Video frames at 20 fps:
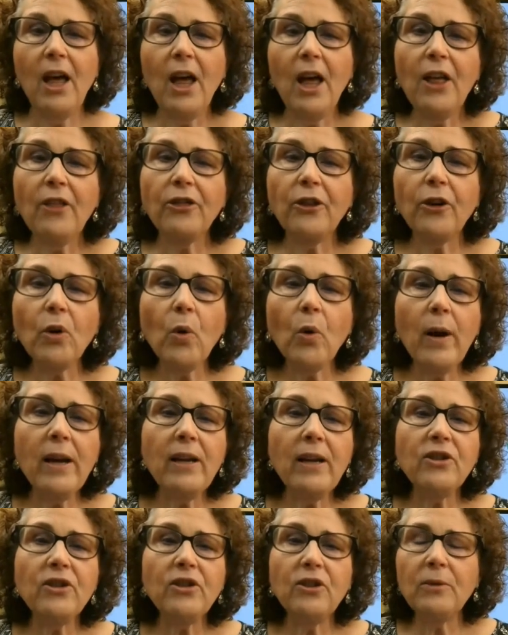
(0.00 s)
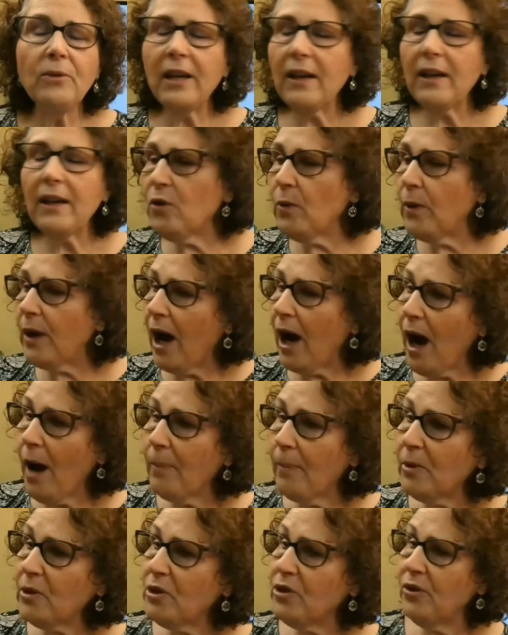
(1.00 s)
They're going to give you an
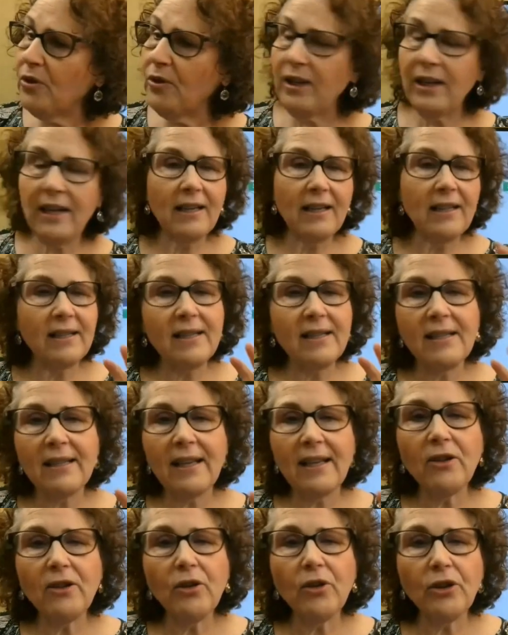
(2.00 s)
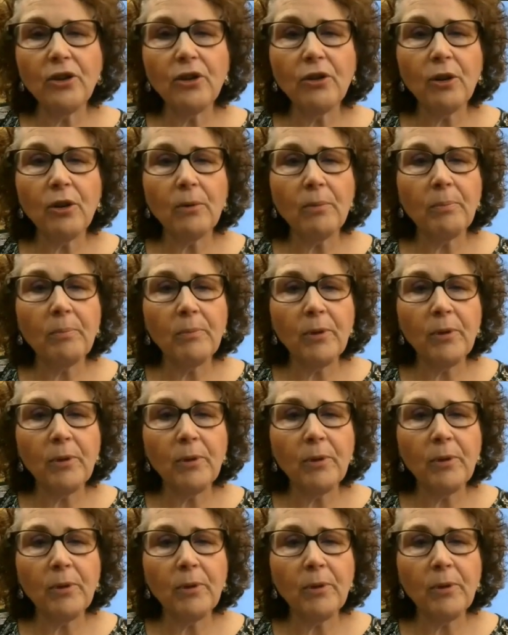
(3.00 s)
opportunity to signal your